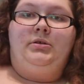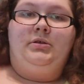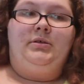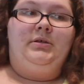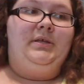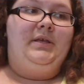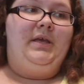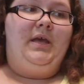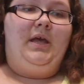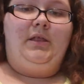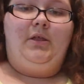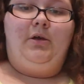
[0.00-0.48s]

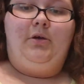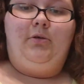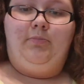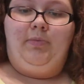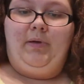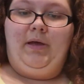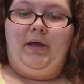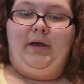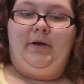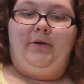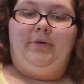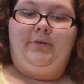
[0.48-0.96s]
yellow
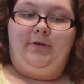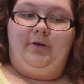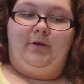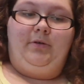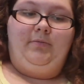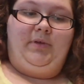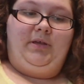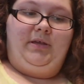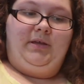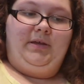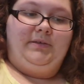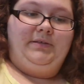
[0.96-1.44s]
powder
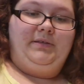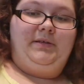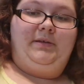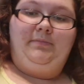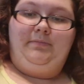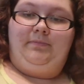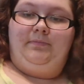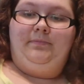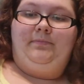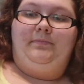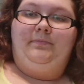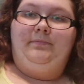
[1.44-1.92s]
because it
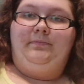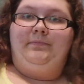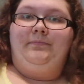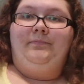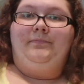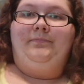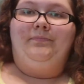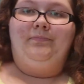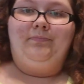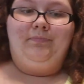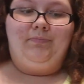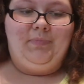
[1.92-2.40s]

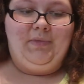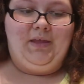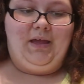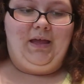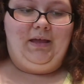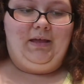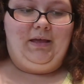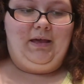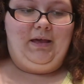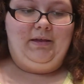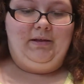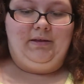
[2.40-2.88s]

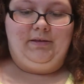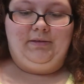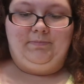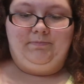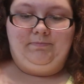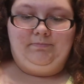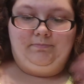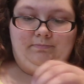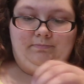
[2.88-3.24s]
got kind of